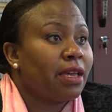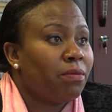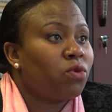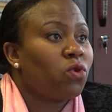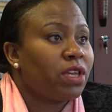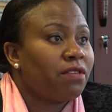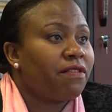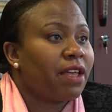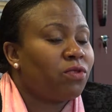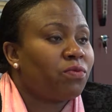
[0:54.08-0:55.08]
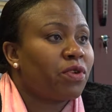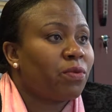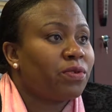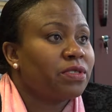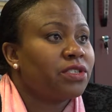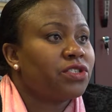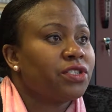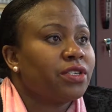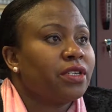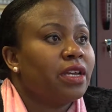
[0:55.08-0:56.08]
employee value
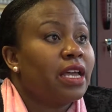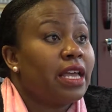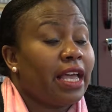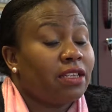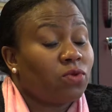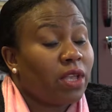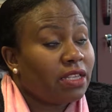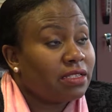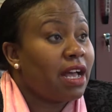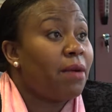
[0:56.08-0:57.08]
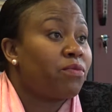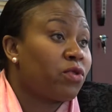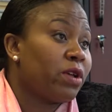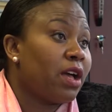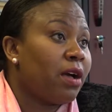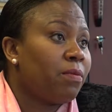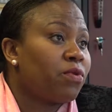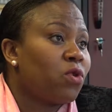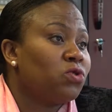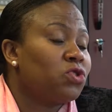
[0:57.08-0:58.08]
proposition, as well as our
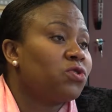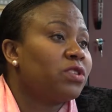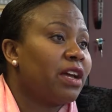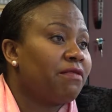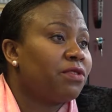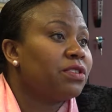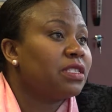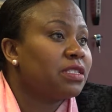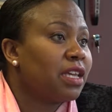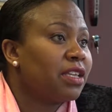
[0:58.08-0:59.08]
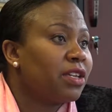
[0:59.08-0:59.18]
approach to diversity and